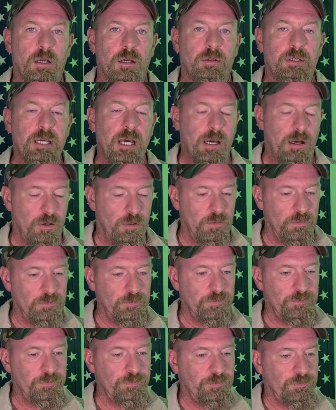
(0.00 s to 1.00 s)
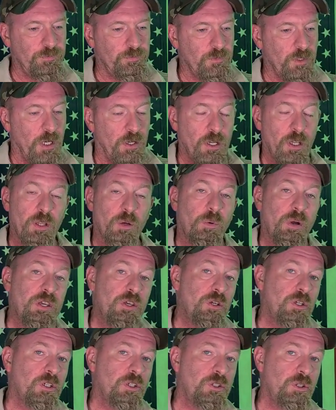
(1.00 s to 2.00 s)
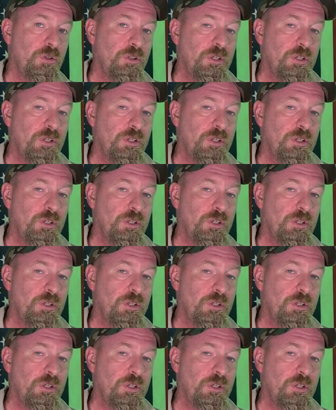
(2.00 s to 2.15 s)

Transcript: Now, another way you can do